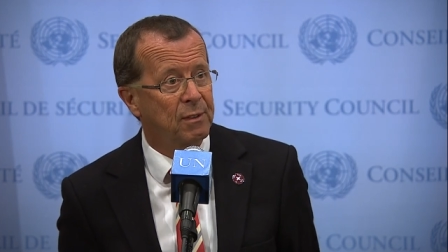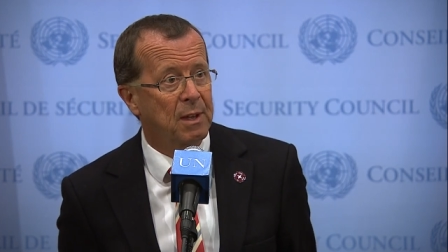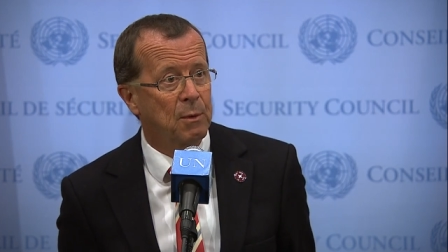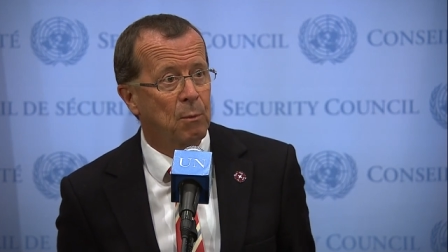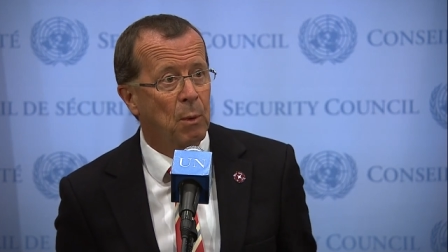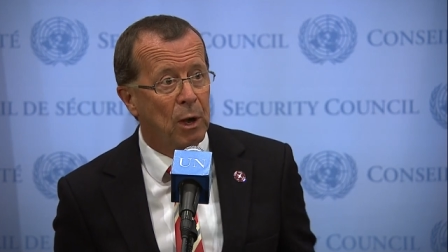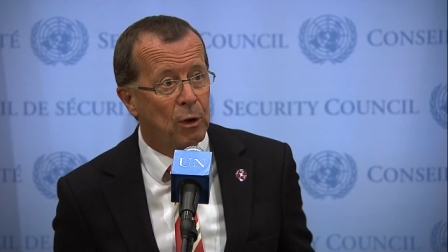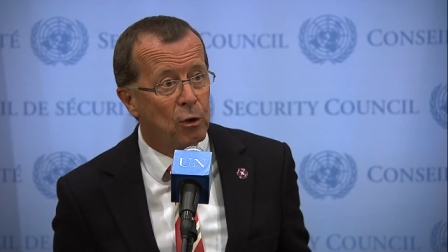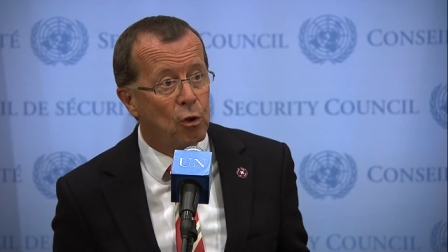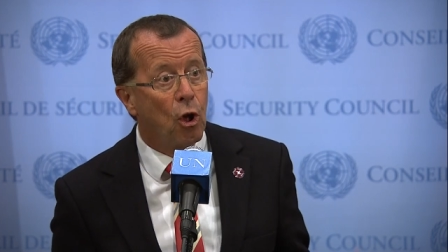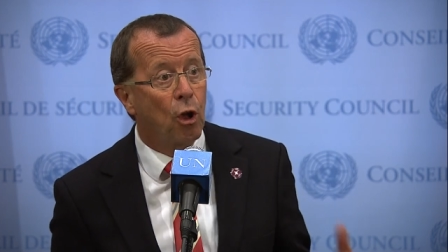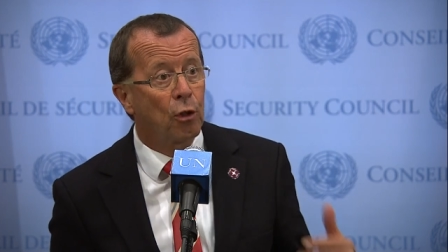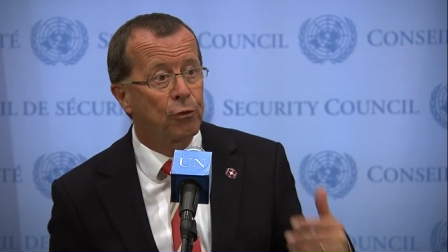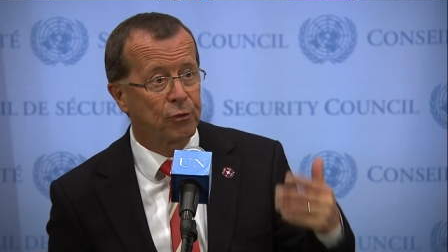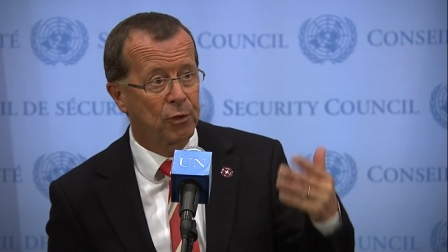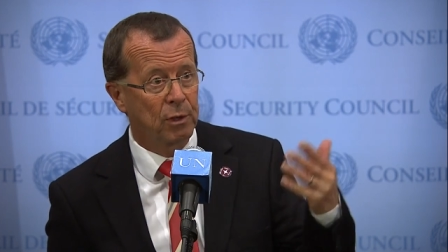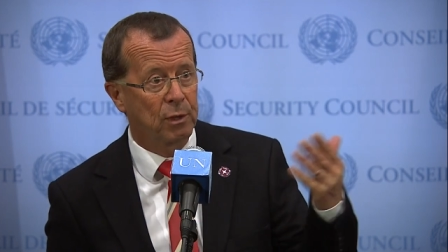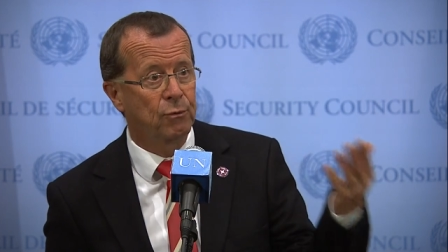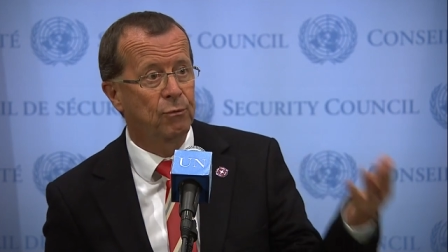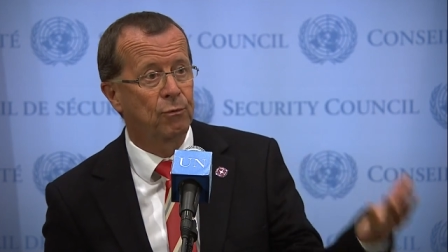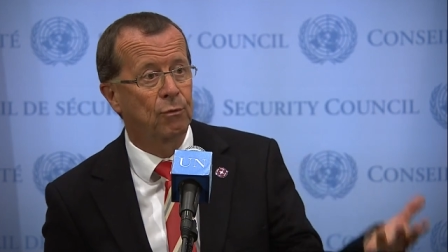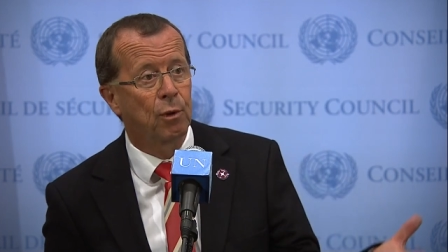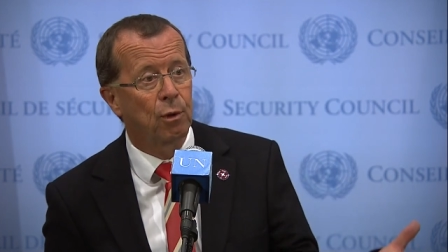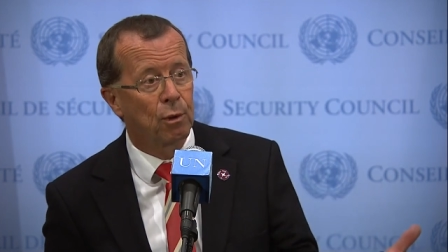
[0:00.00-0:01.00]
They were not
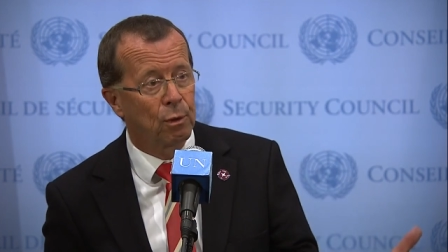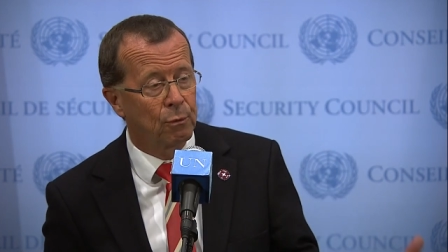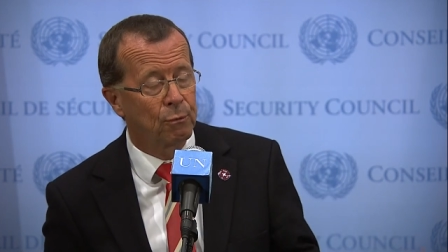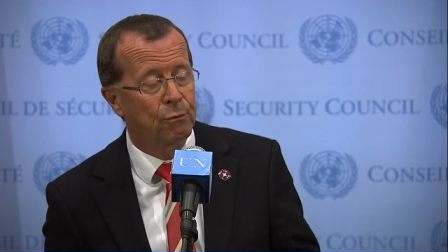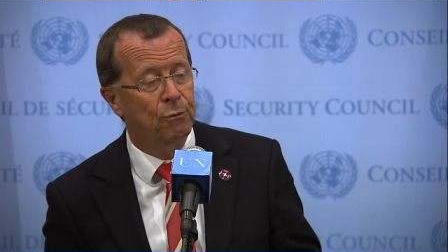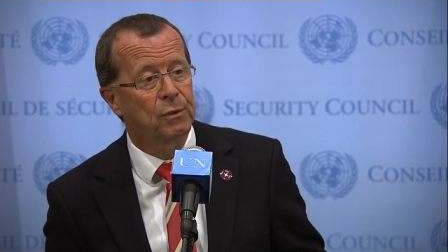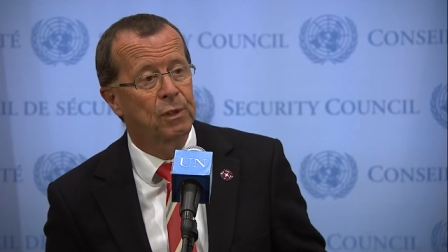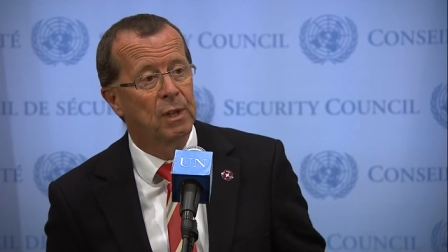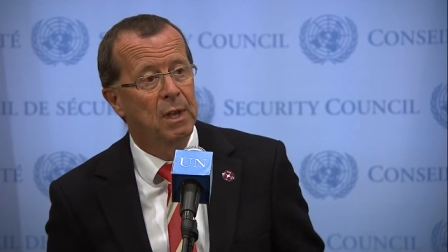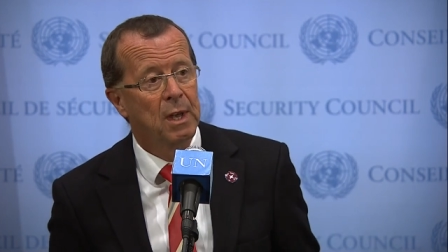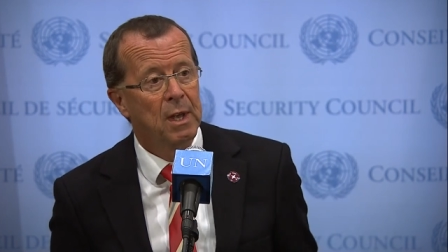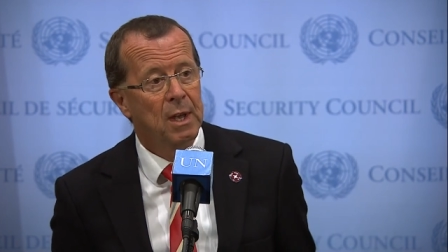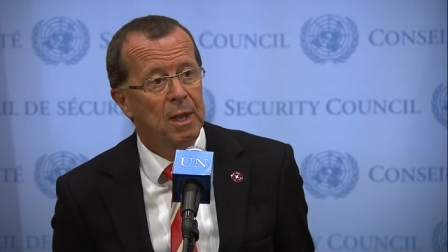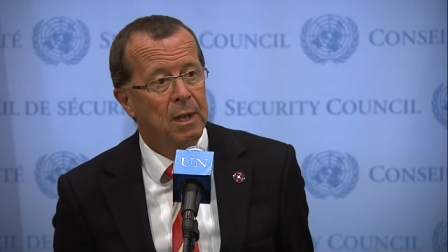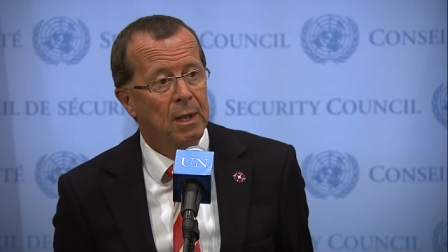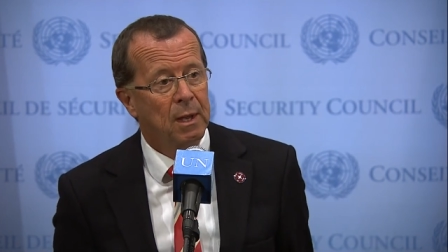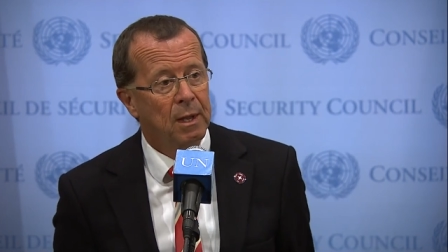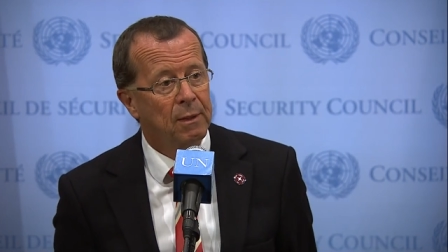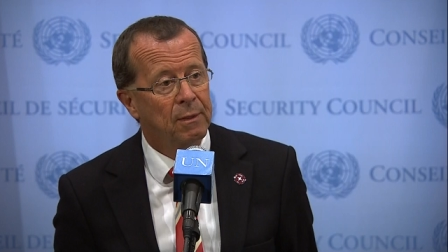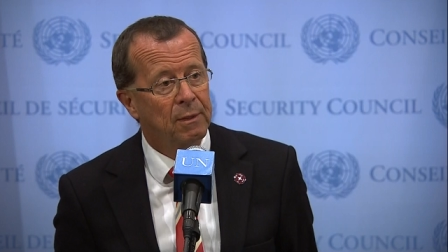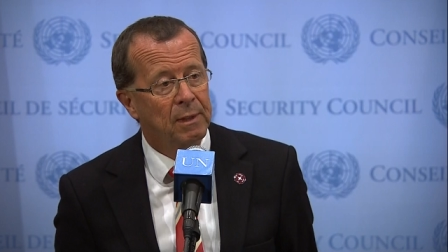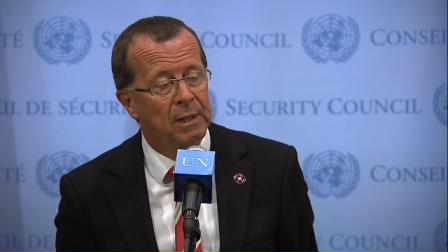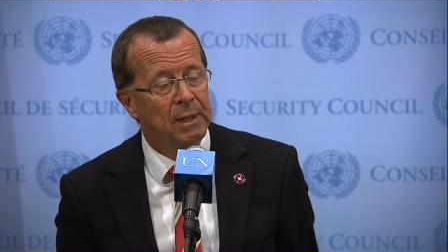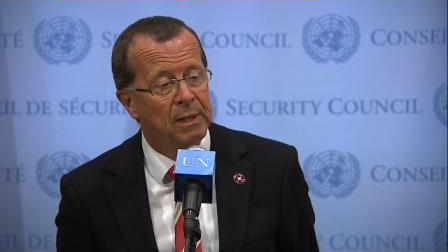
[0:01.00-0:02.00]
involved
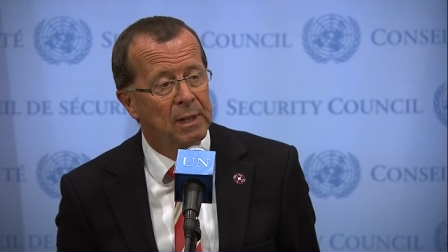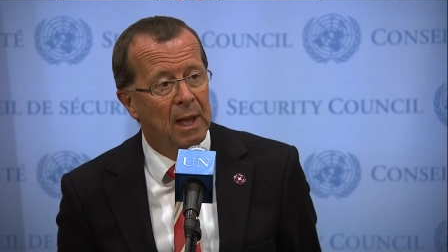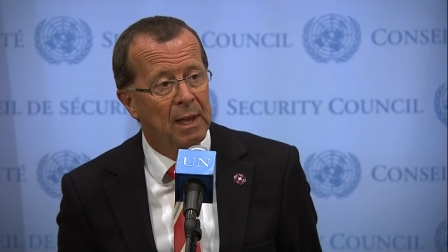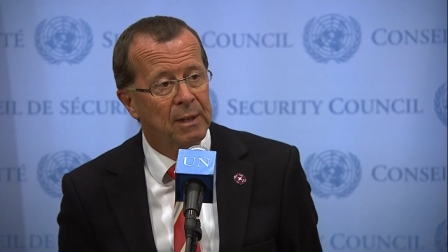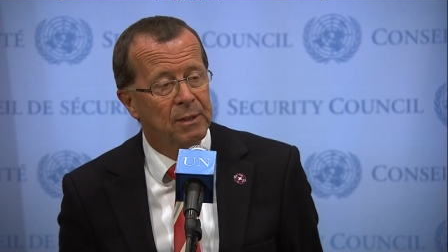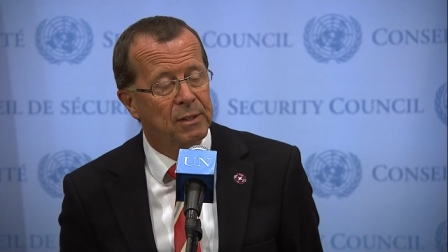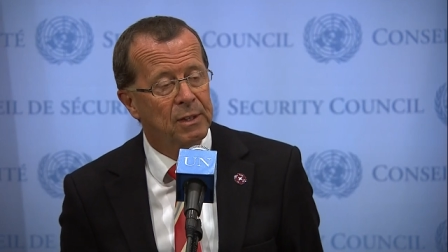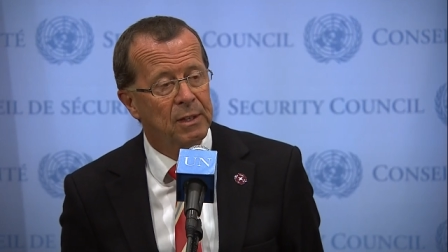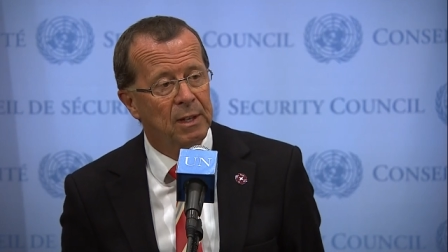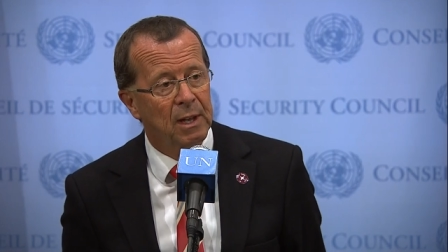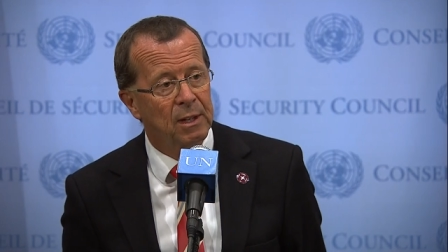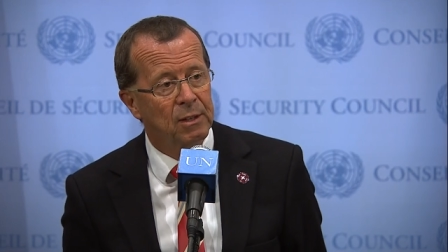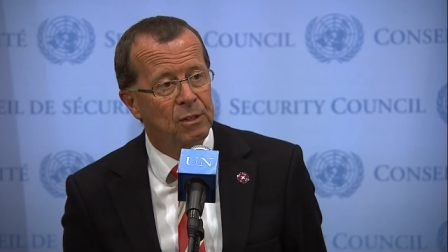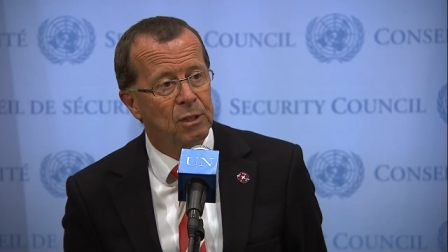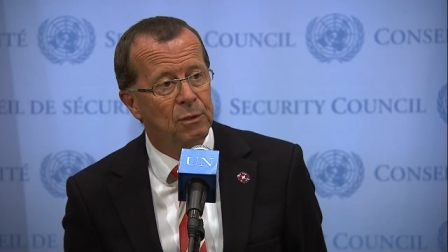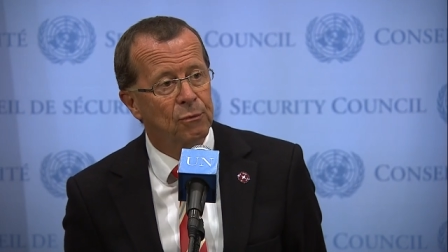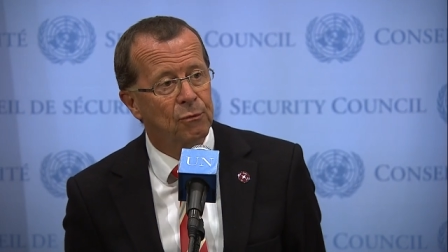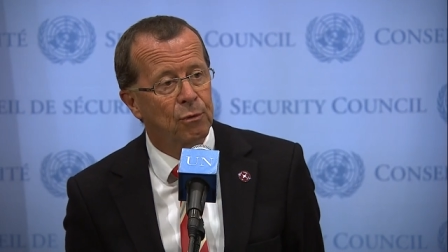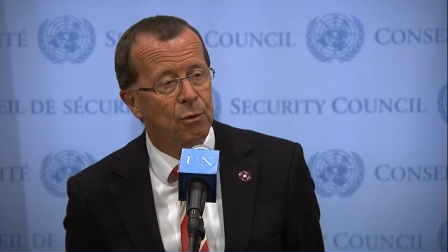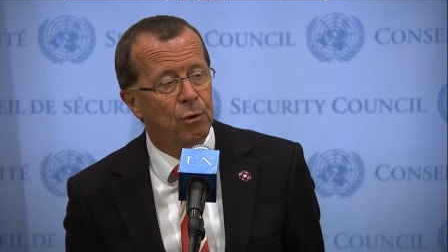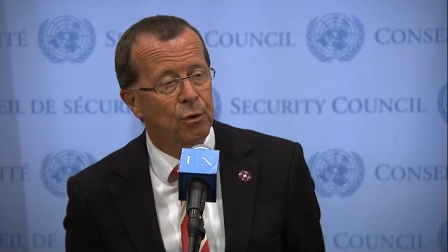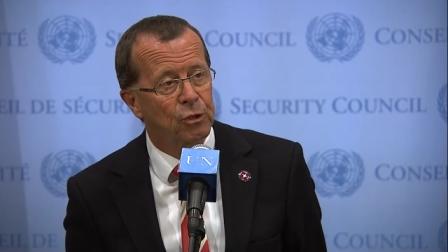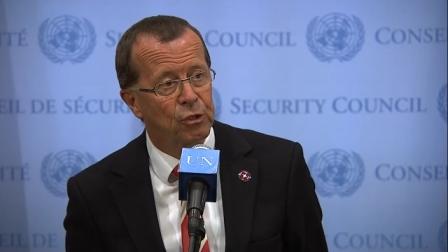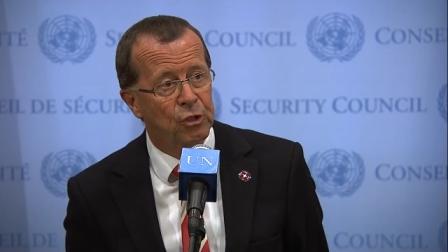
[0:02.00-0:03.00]
in the
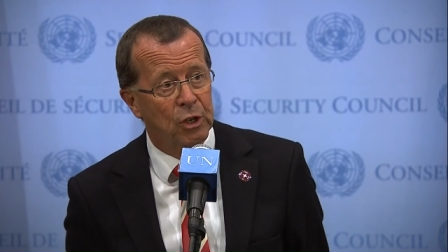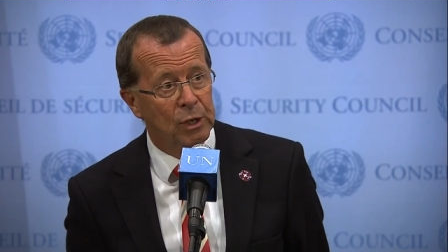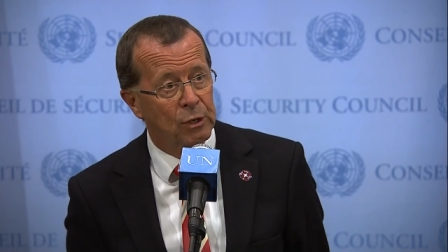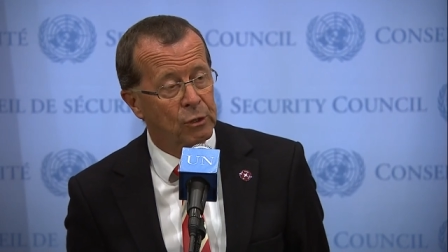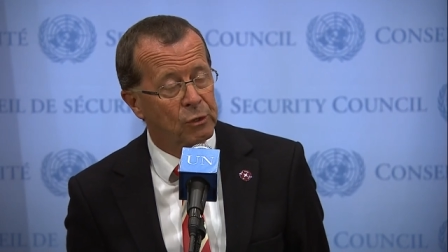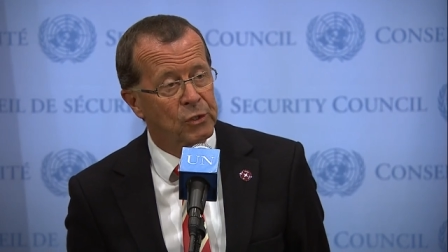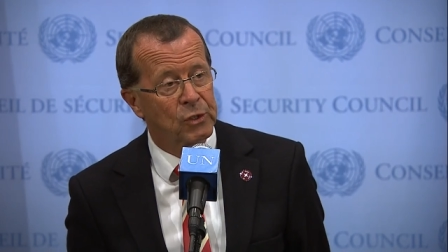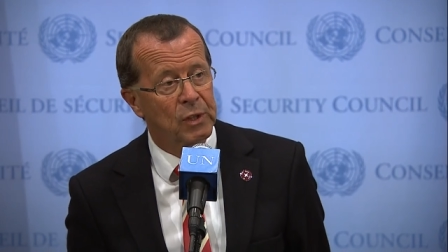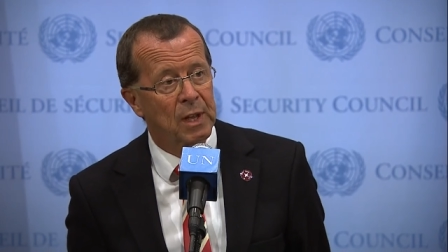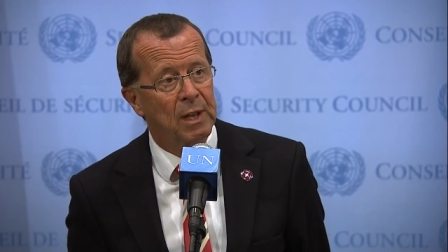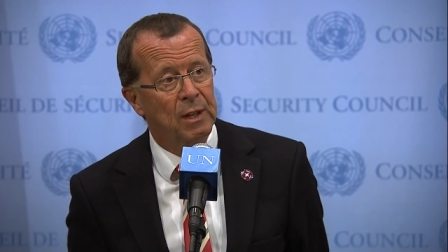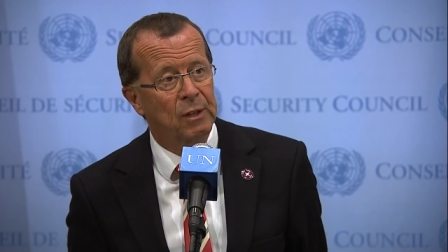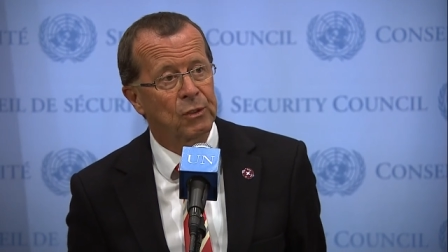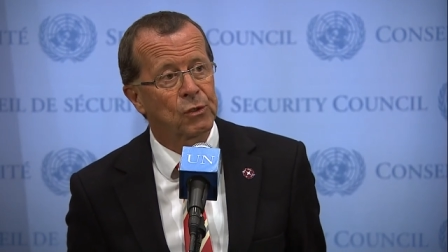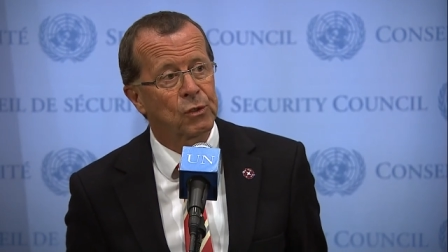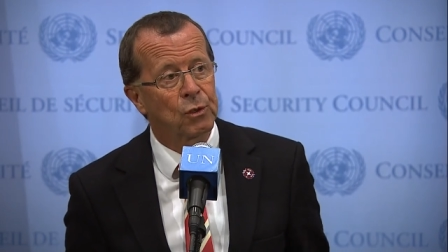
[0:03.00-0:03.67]
1994 genocide.